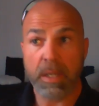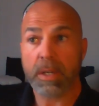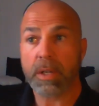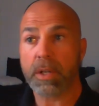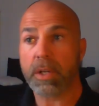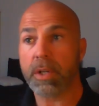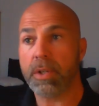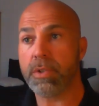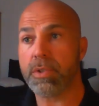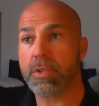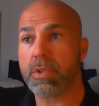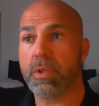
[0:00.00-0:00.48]

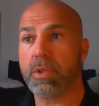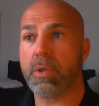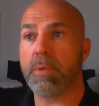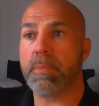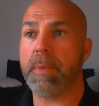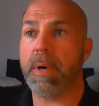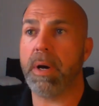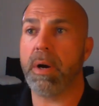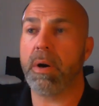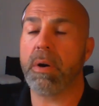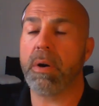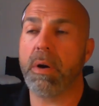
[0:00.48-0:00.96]

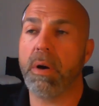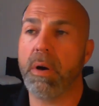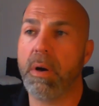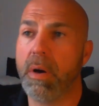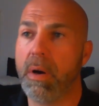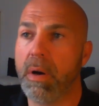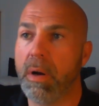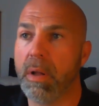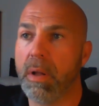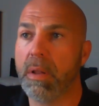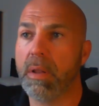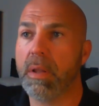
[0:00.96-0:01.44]
consume
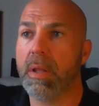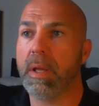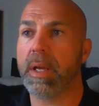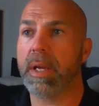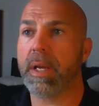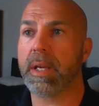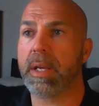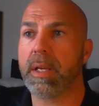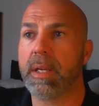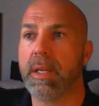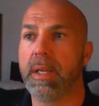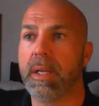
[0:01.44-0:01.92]
alcohol,
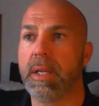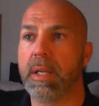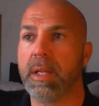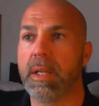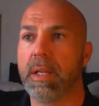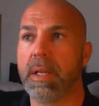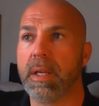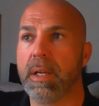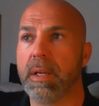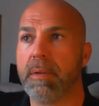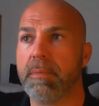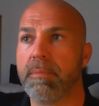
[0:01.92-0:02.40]

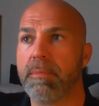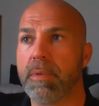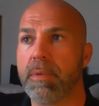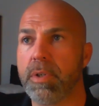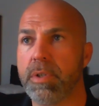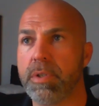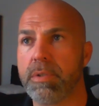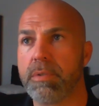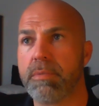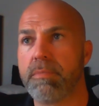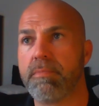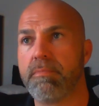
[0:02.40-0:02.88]

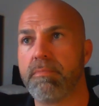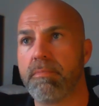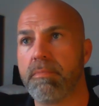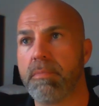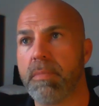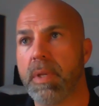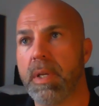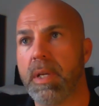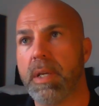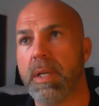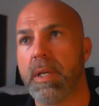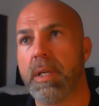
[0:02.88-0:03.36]
there's
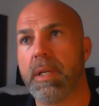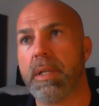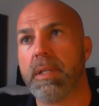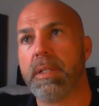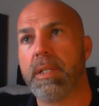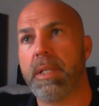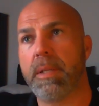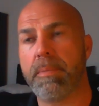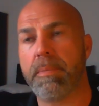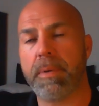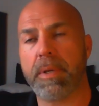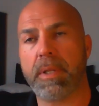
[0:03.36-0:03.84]

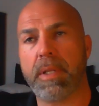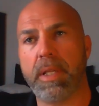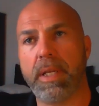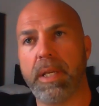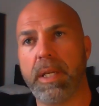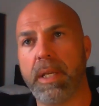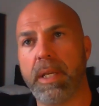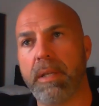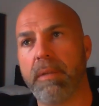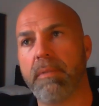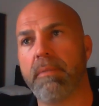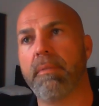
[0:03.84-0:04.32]

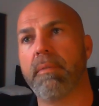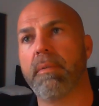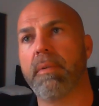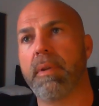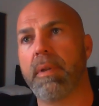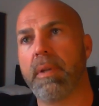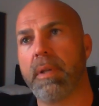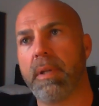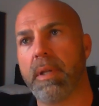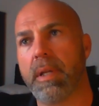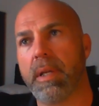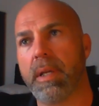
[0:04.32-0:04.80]
typically
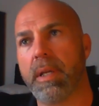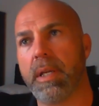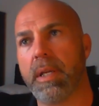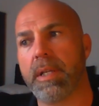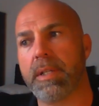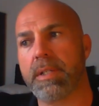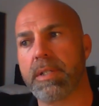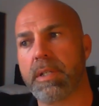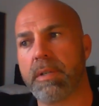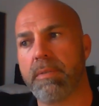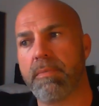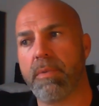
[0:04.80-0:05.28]

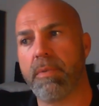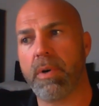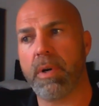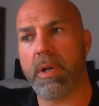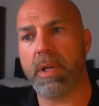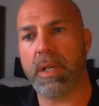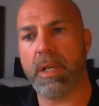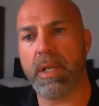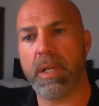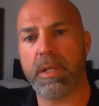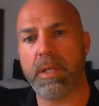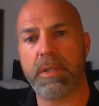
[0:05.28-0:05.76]
gets
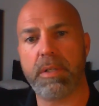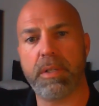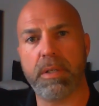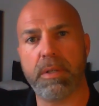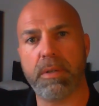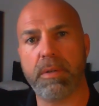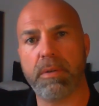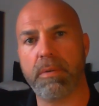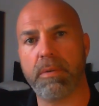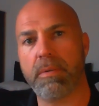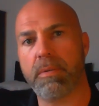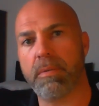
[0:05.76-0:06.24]
converted
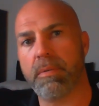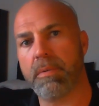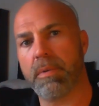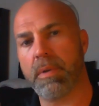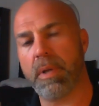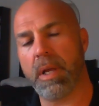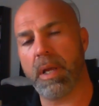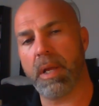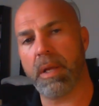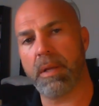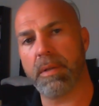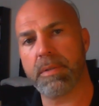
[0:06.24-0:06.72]
into
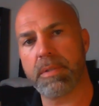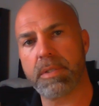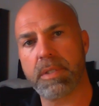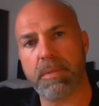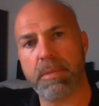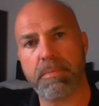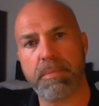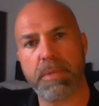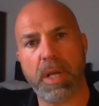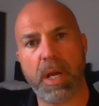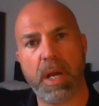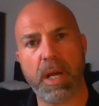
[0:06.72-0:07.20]

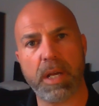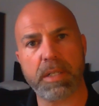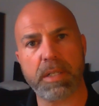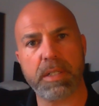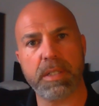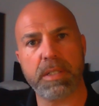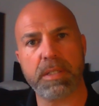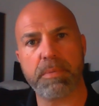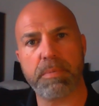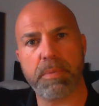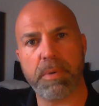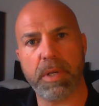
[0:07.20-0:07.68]
some
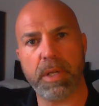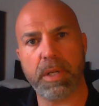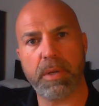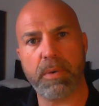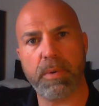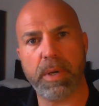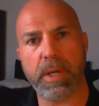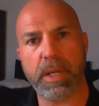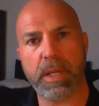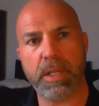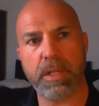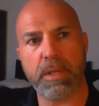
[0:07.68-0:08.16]
toxins pretty
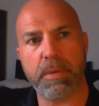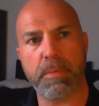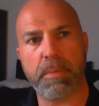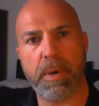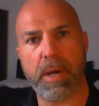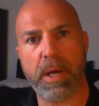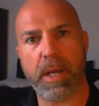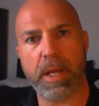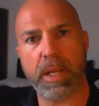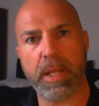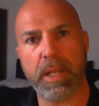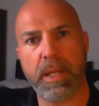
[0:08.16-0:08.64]
quick in your
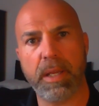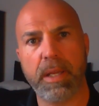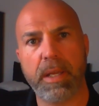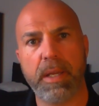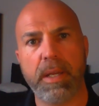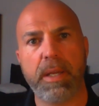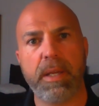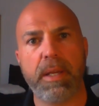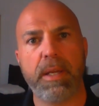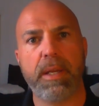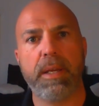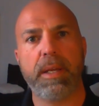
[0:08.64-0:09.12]
body,
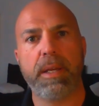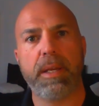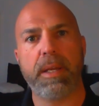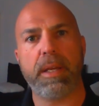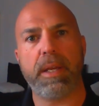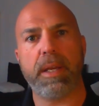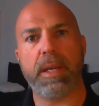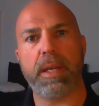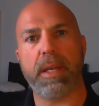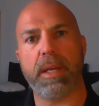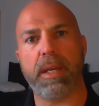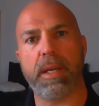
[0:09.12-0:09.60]

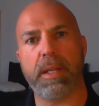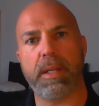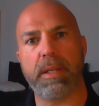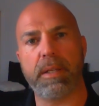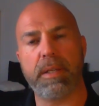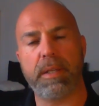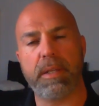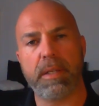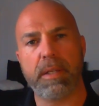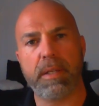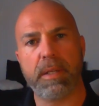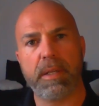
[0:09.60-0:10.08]

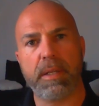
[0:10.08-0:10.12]
and